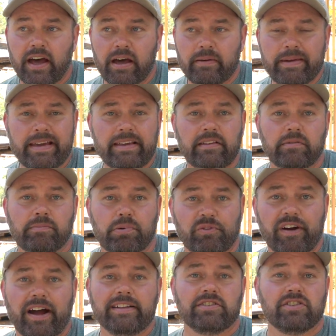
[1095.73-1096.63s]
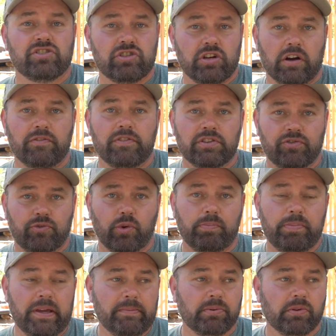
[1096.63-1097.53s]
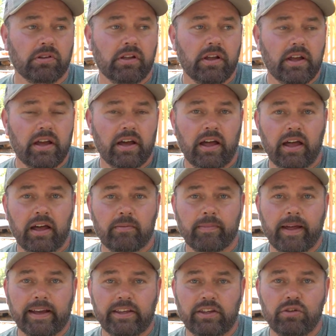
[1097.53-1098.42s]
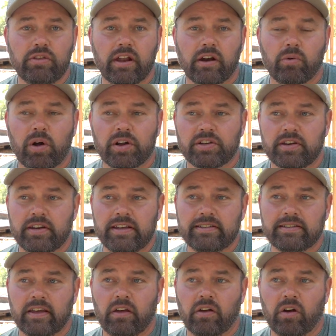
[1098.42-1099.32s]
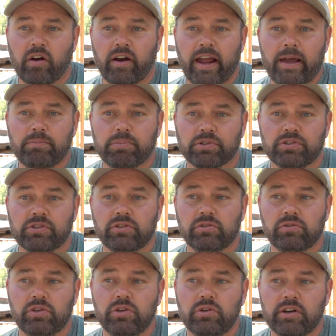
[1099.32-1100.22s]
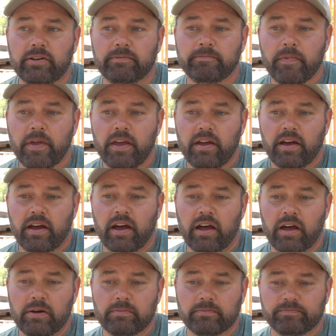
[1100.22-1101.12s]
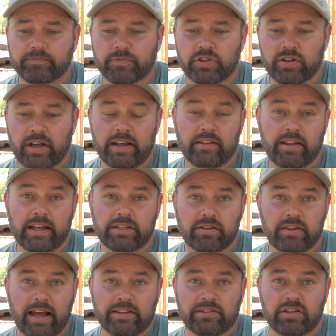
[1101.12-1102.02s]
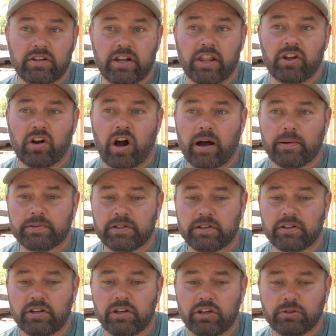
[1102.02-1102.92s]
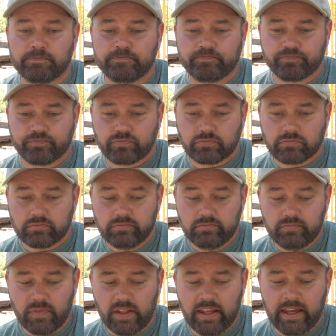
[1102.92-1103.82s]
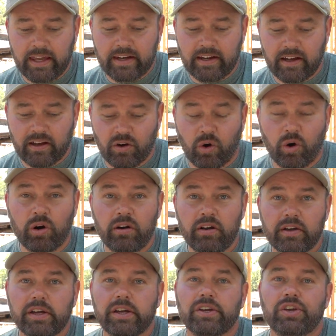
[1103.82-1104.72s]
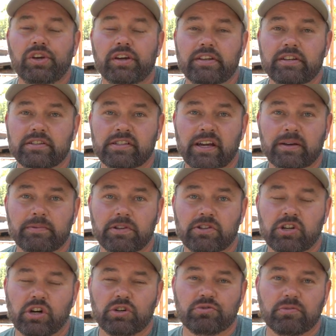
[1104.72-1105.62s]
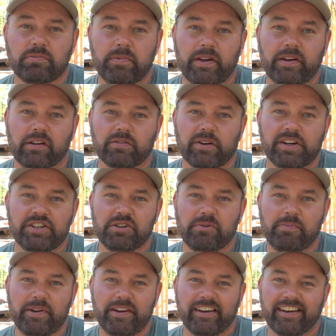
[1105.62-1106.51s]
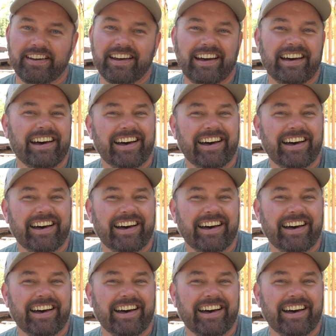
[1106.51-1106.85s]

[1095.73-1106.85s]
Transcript: Um, he provides a service for people um, like you that are watching this that aren't able to do it. Um, so that, that's that's another option too and uh, or you can just come to church with me and I'll raise you a pig.